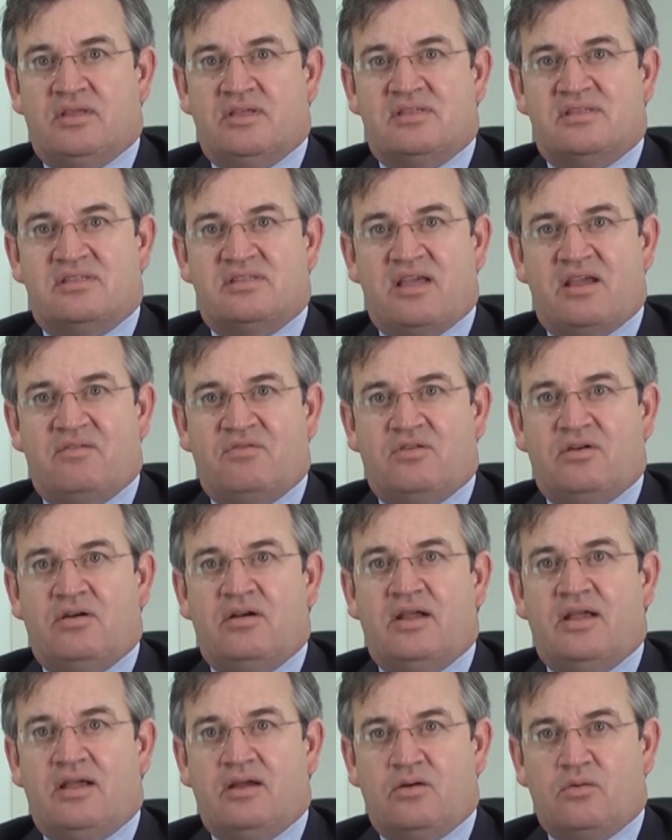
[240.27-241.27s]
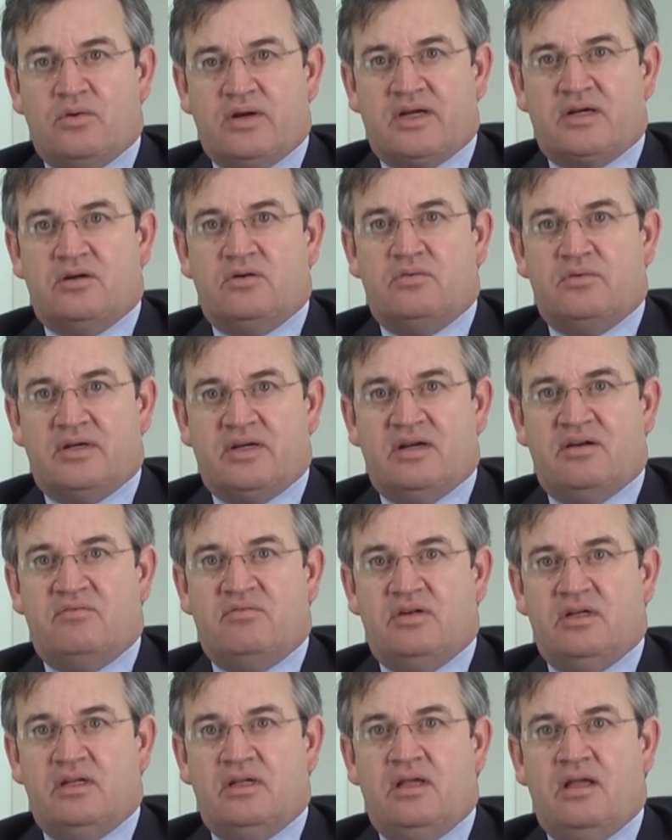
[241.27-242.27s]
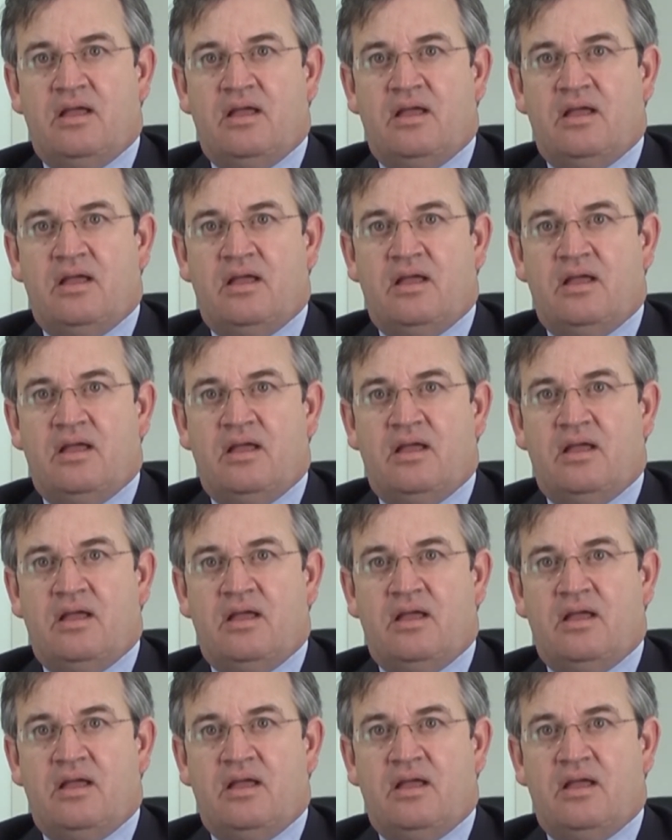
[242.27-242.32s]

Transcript: a safer and quicker recovery.